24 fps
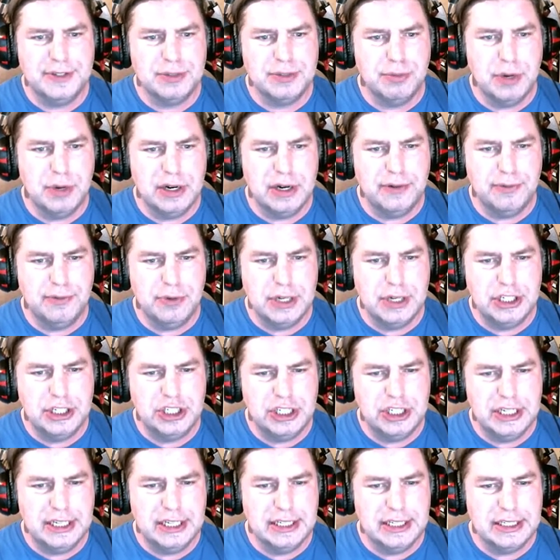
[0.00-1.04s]
one of which
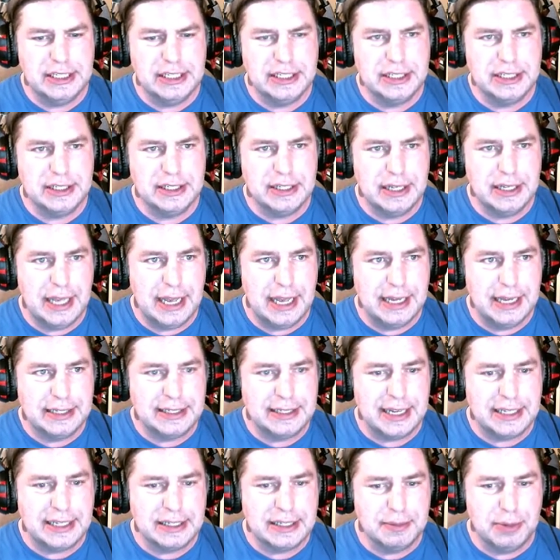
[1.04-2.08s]
is
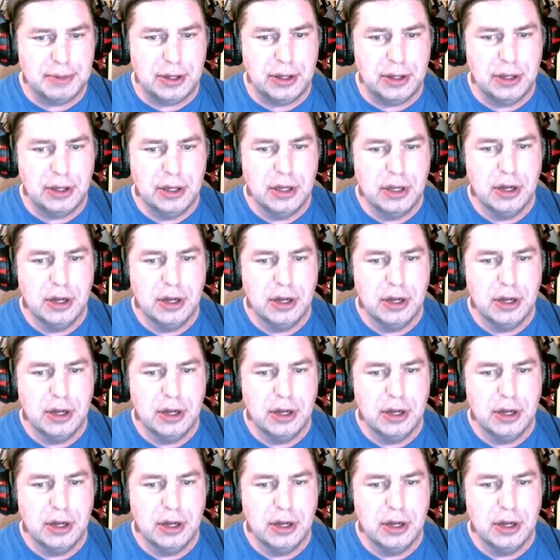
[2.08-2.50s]
accessible,